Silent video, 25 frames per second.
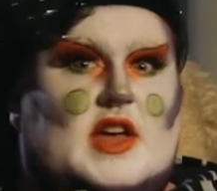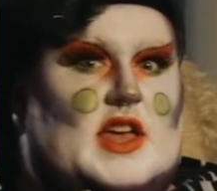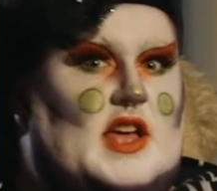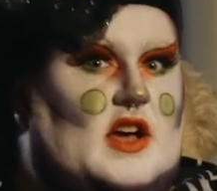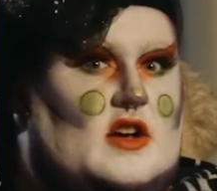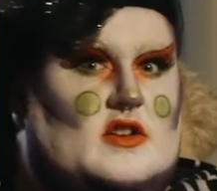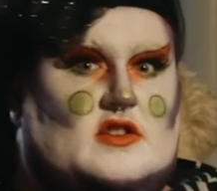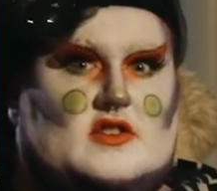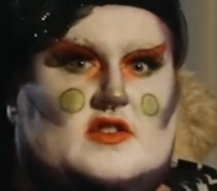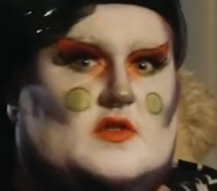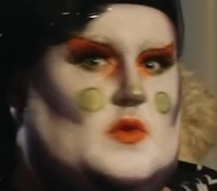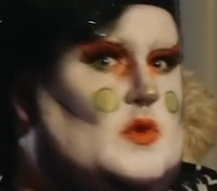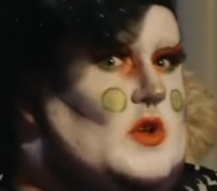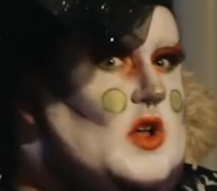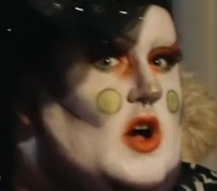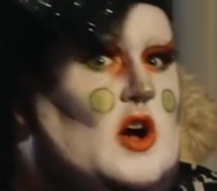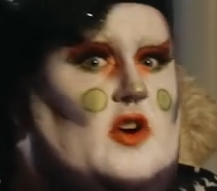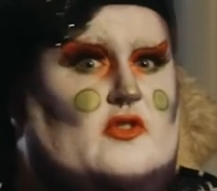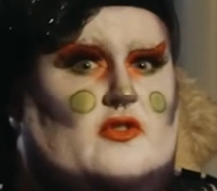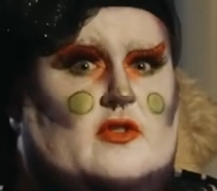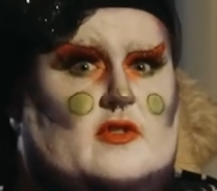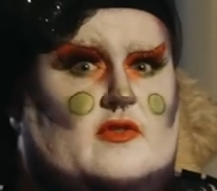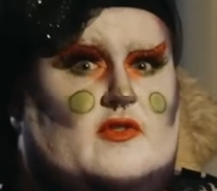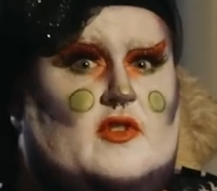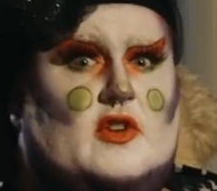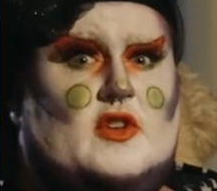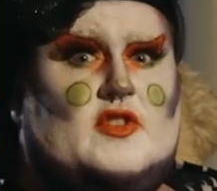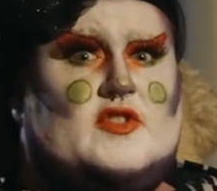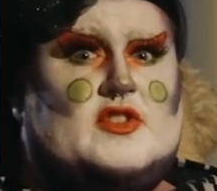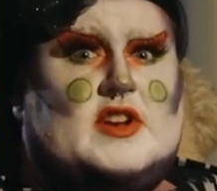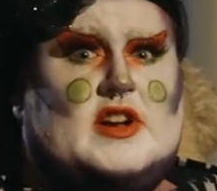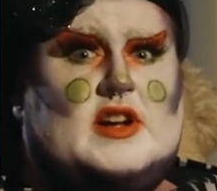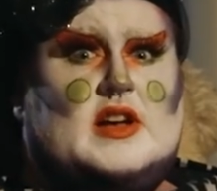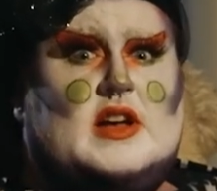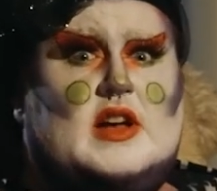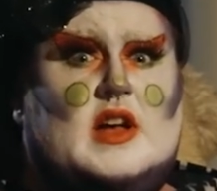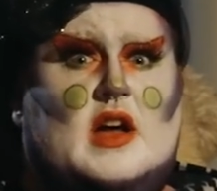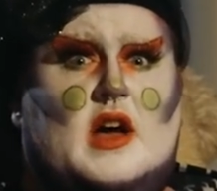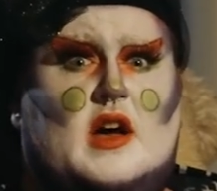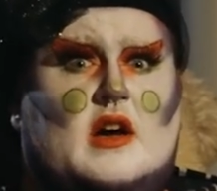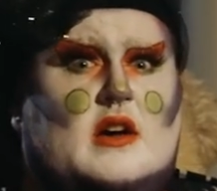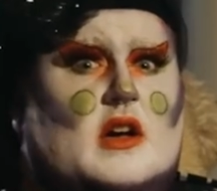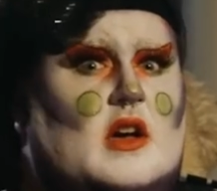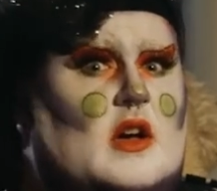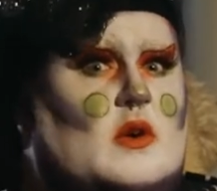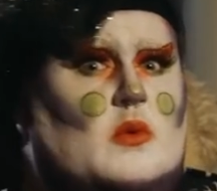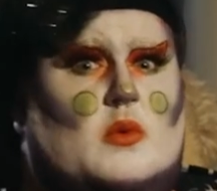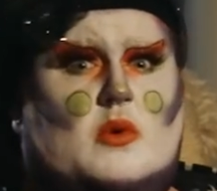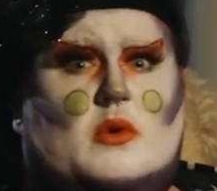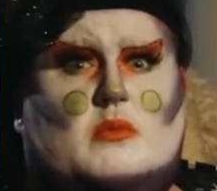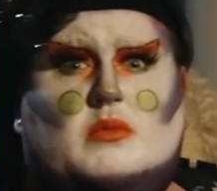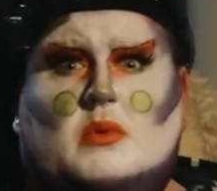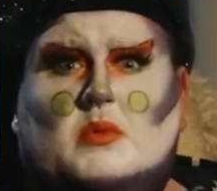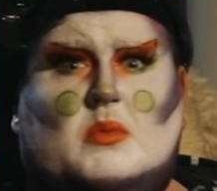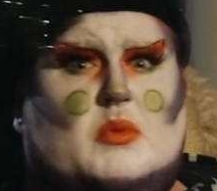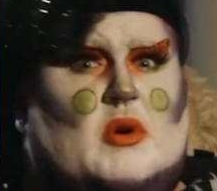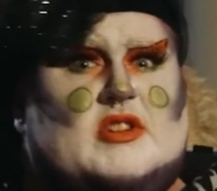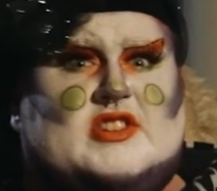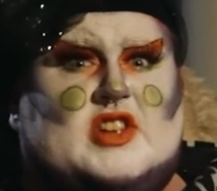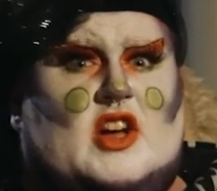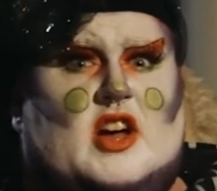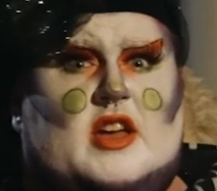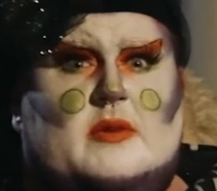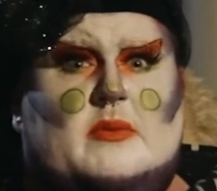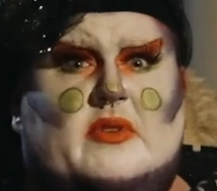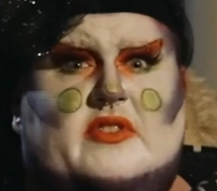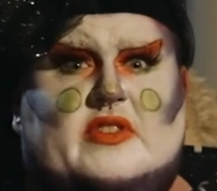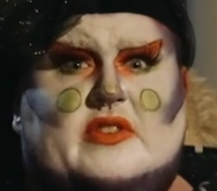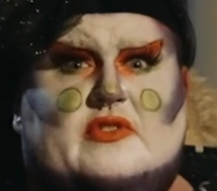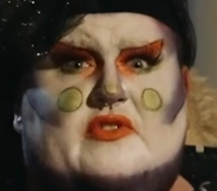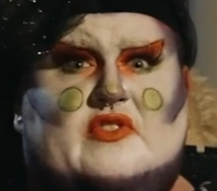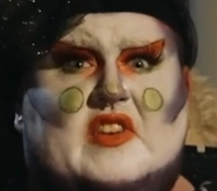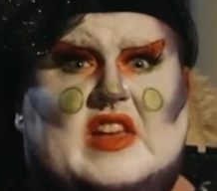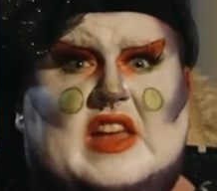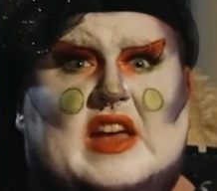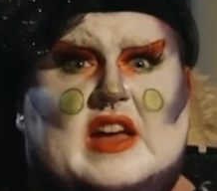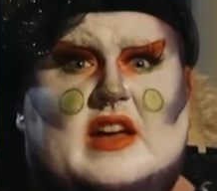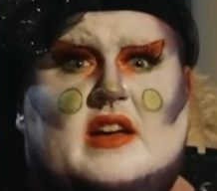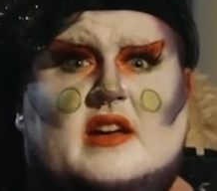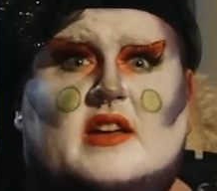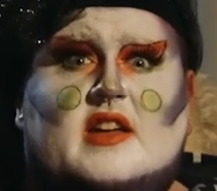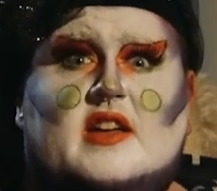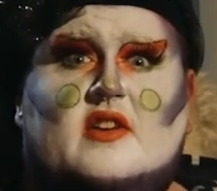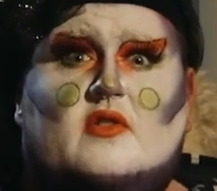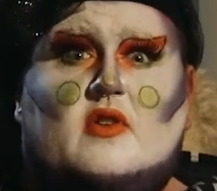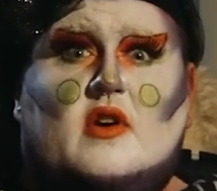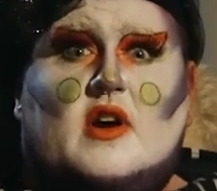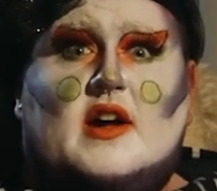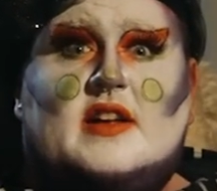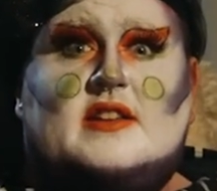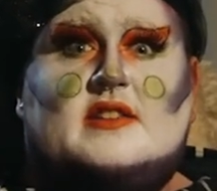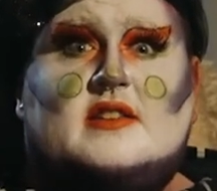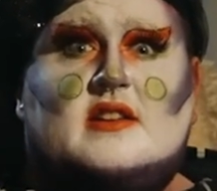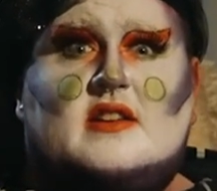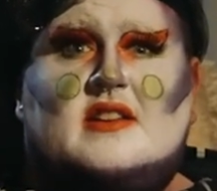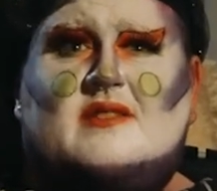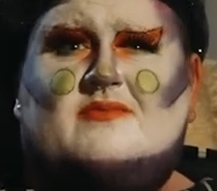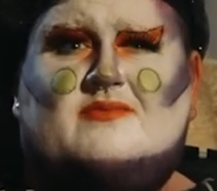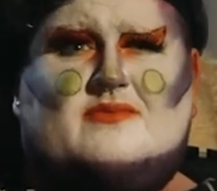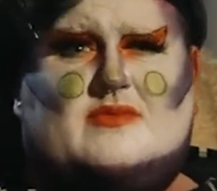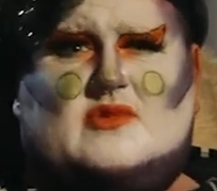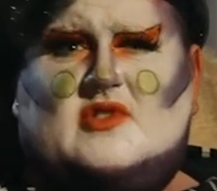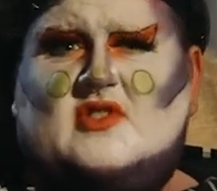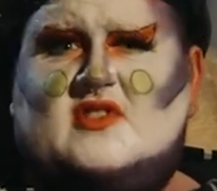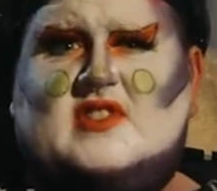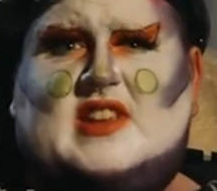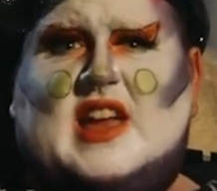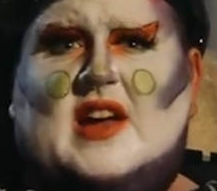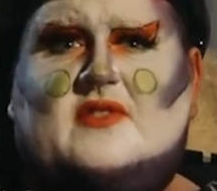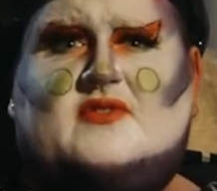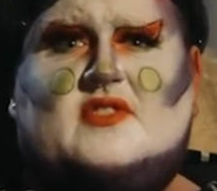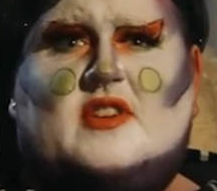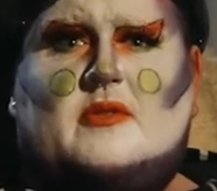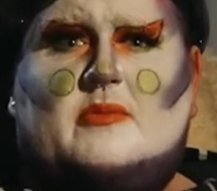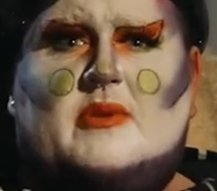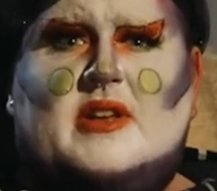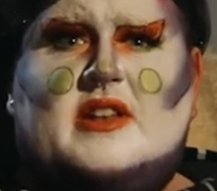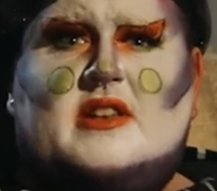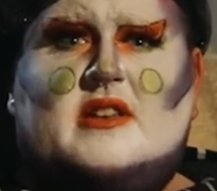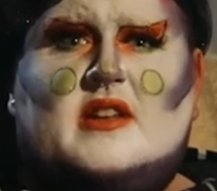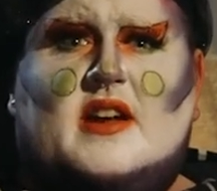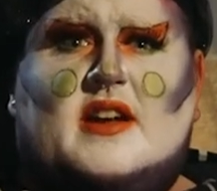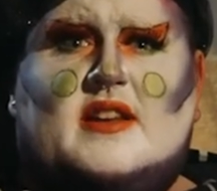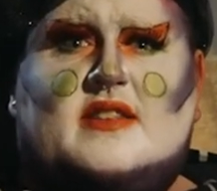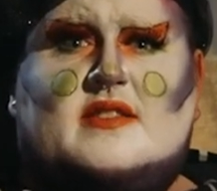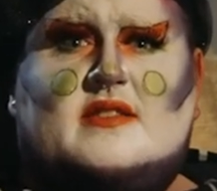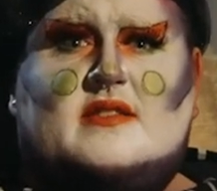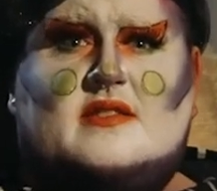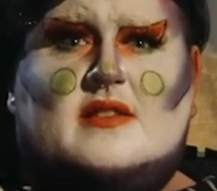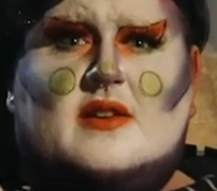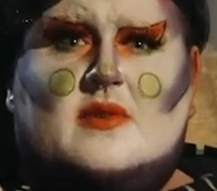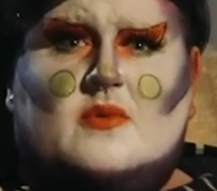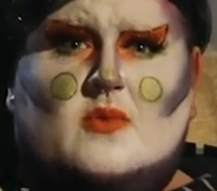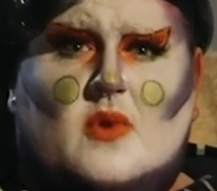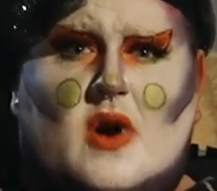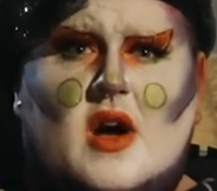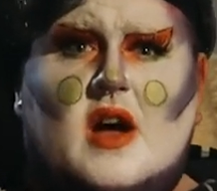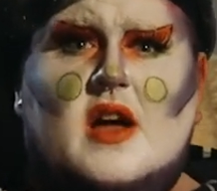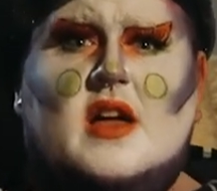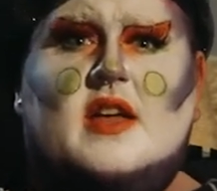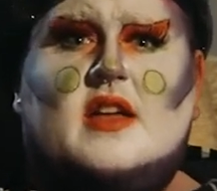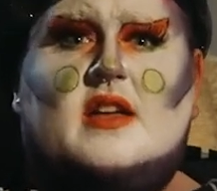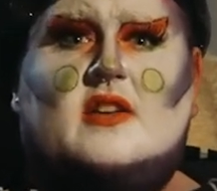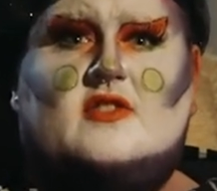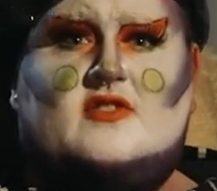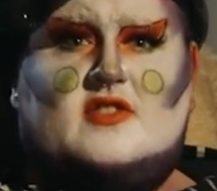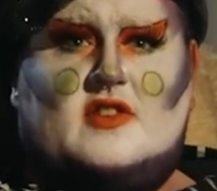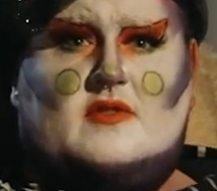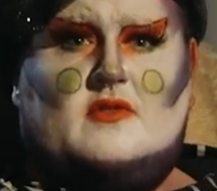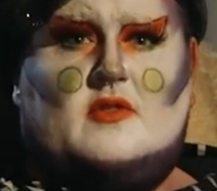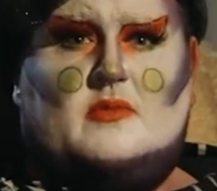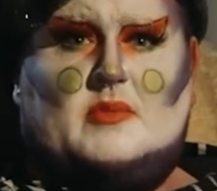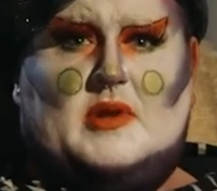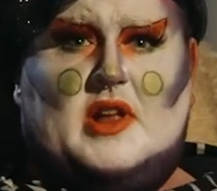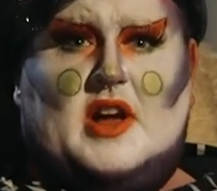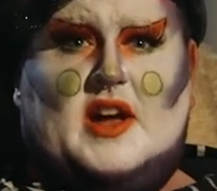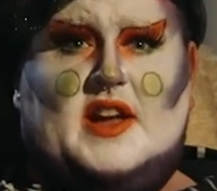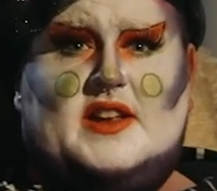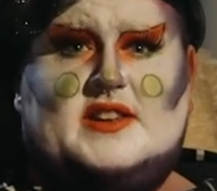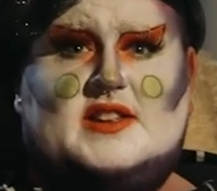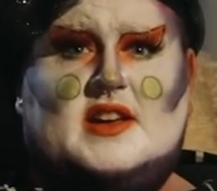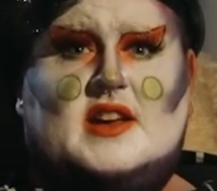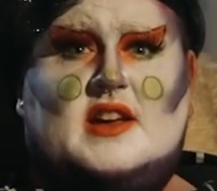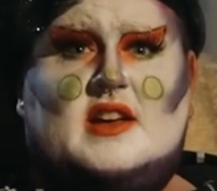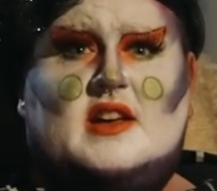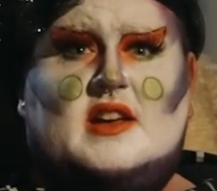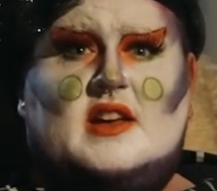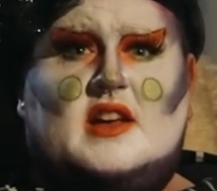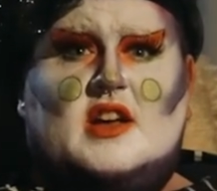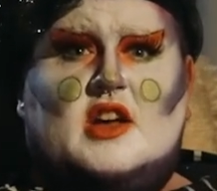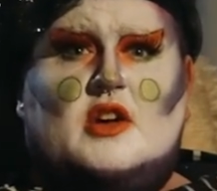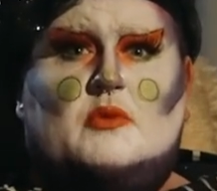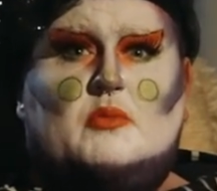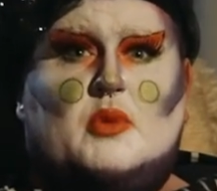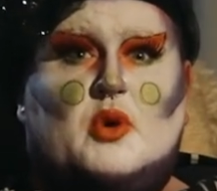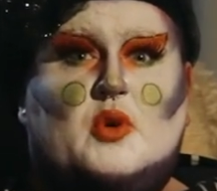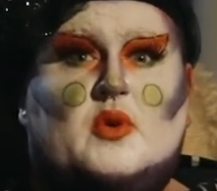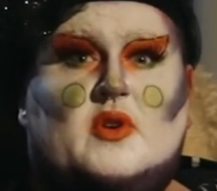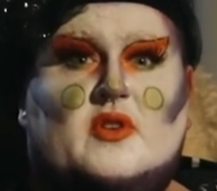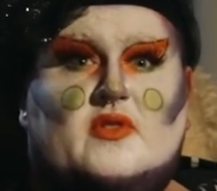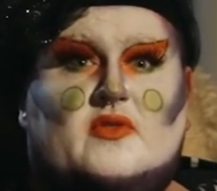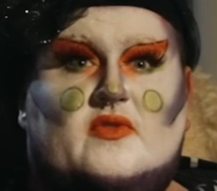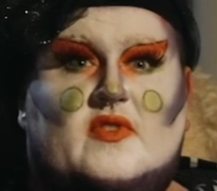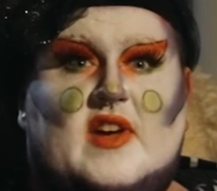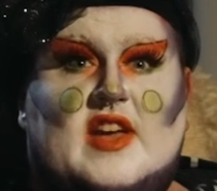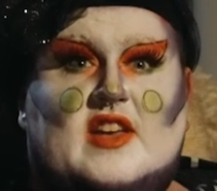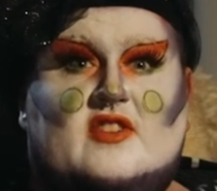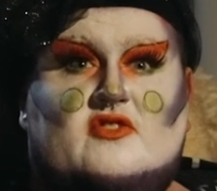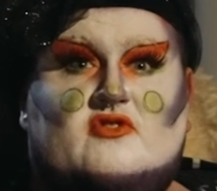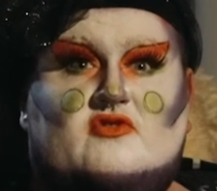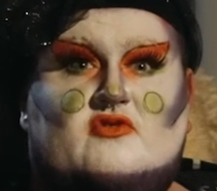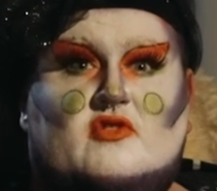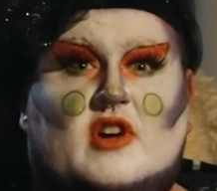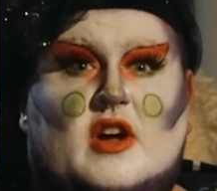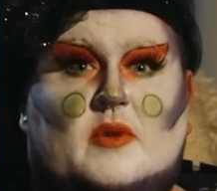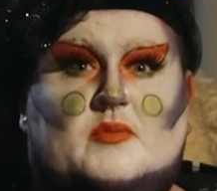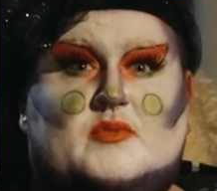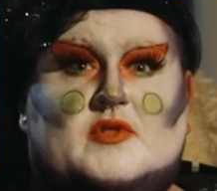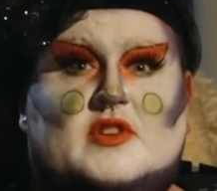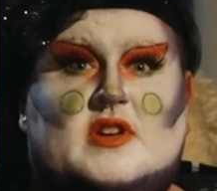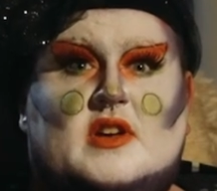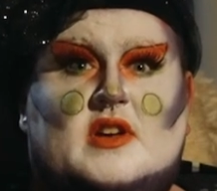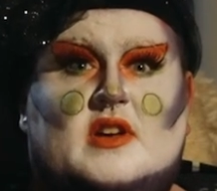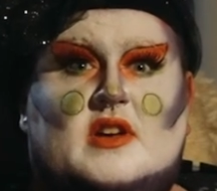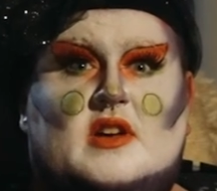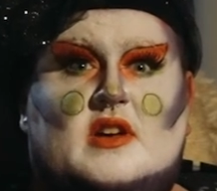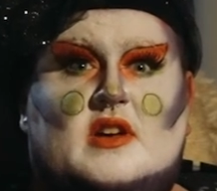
he got into an awful fluster. What time is it, Fia? He cried. Just after midnight. Why? She replied. Puka's face dropped.